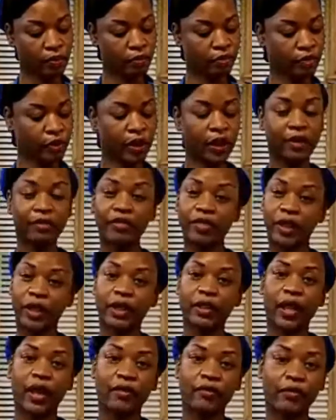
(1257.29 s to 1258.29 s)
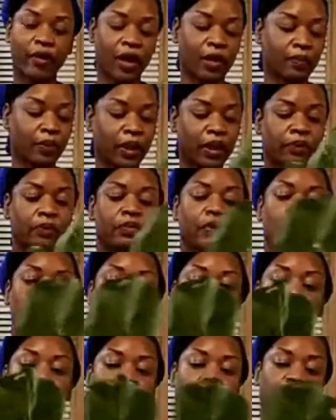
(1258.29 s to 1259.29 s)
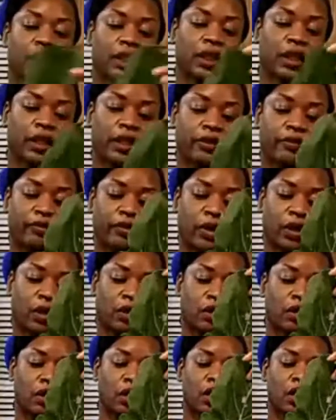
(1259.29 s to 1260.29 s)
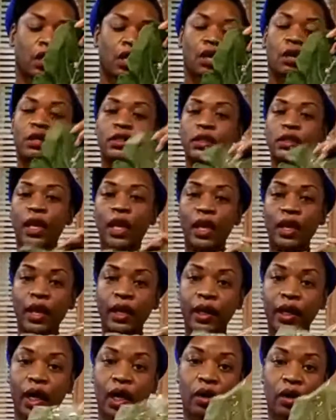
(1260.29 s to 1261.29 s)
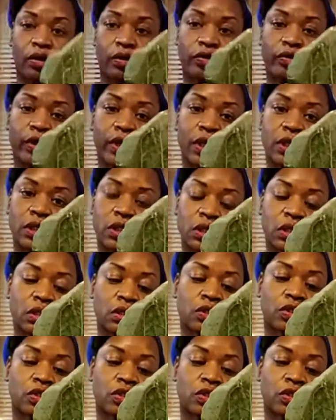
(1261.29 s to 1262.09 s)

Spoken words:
really everything in that family. You look at the leaf here, it looks a lot like collard greens.